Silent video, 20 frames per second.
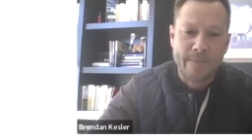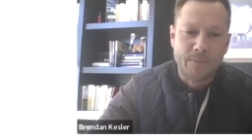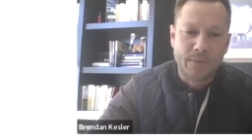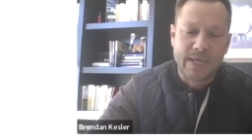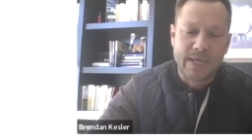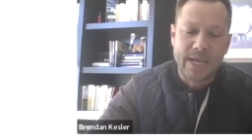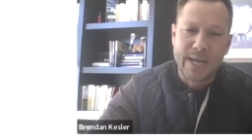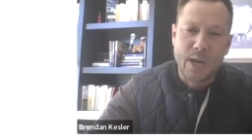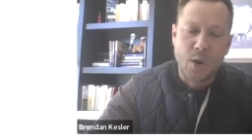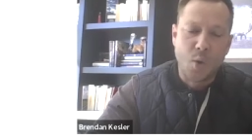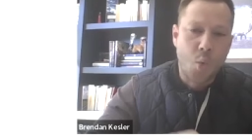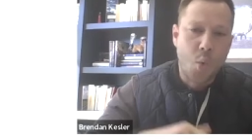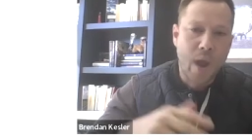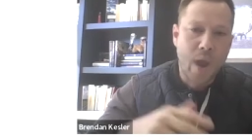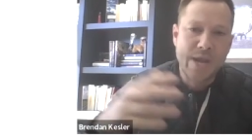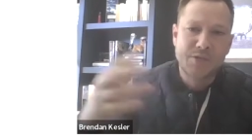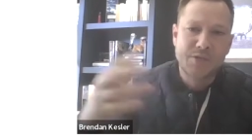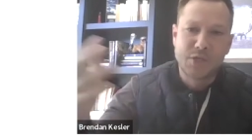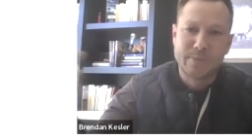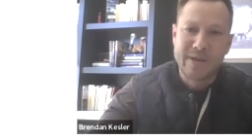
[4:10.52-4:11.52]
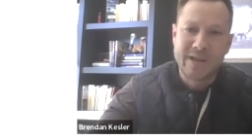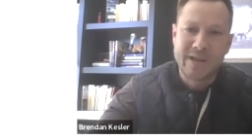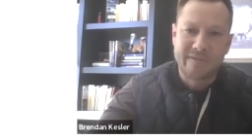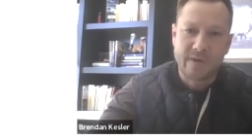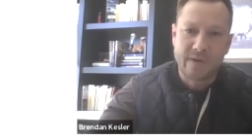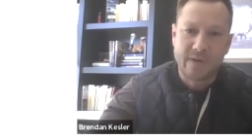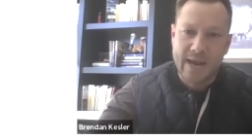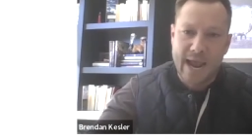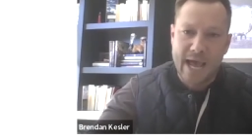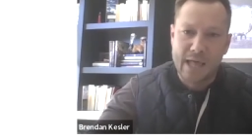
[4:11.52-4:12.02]
getting way too many of
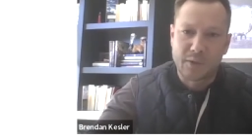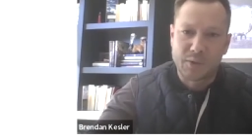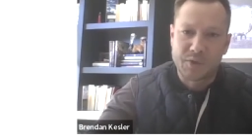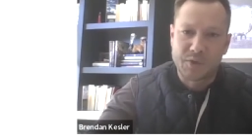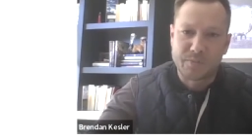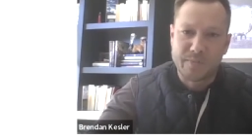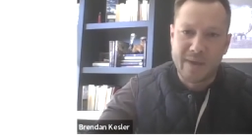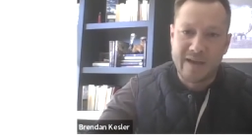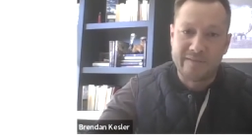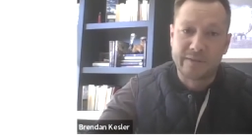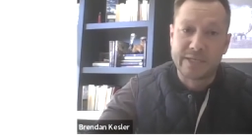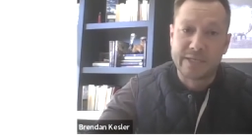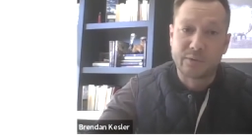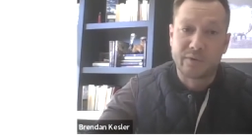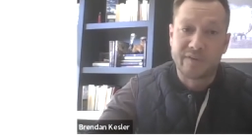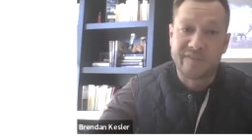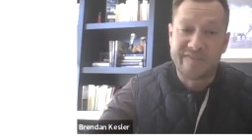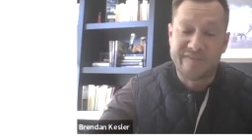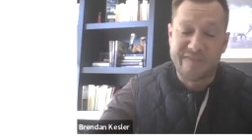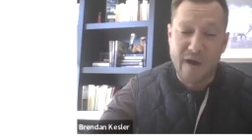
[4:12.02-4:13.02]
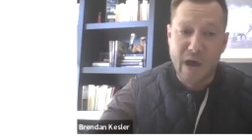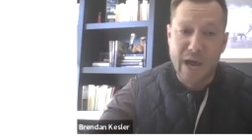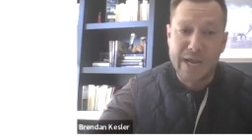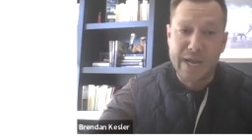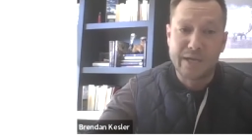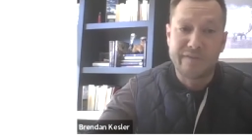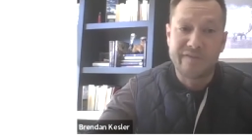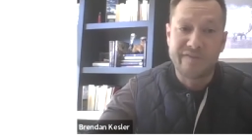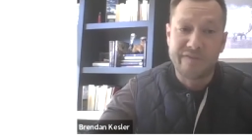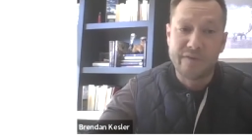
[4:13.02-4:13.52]
our calories from heavily
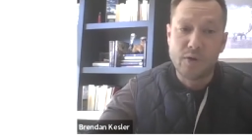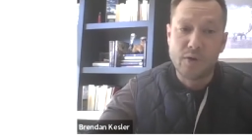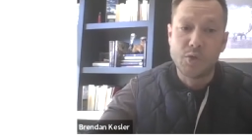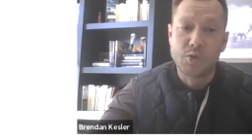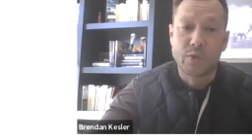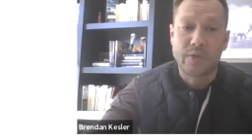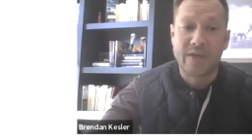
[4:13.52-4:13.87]
refined foods,